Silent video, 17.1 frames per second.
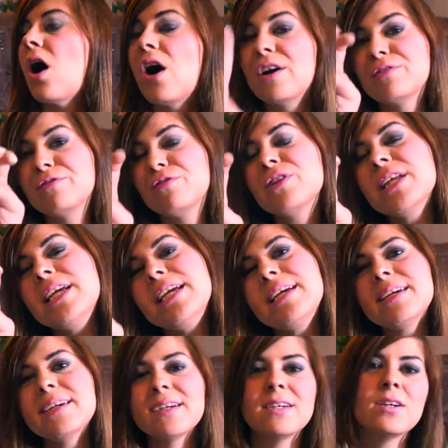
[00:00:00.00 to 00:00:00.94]
on
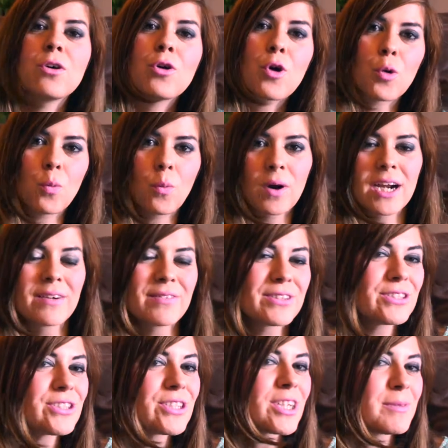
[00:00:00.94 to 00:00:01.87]
fleek, or
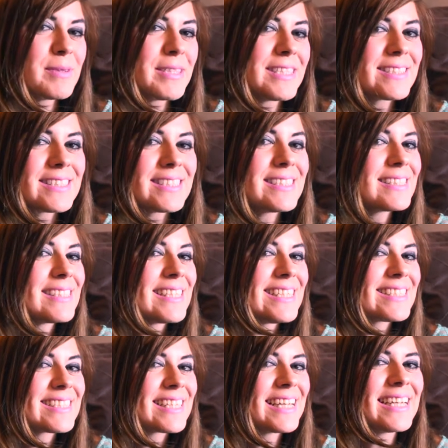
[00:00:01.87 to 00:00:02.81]
whatever the term is
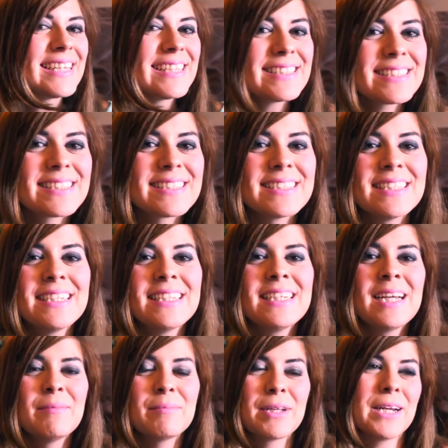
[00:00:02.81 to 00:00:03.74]
these days.
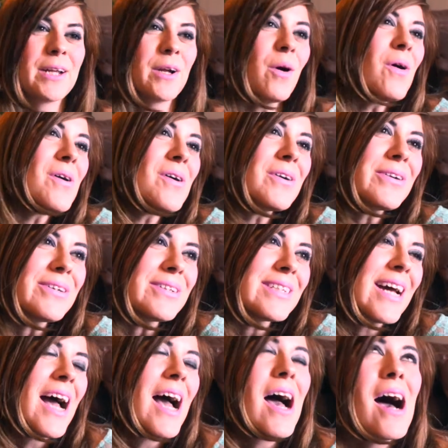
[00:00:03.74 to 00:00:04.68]
I'm getting
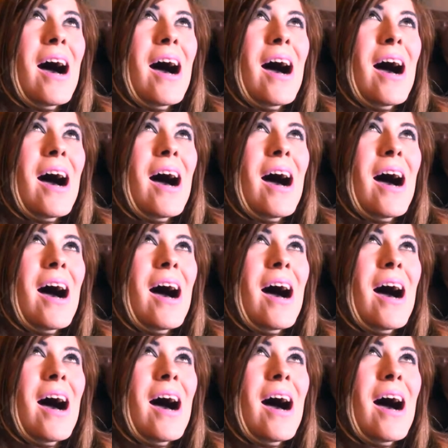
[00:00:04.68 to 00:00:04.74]
old.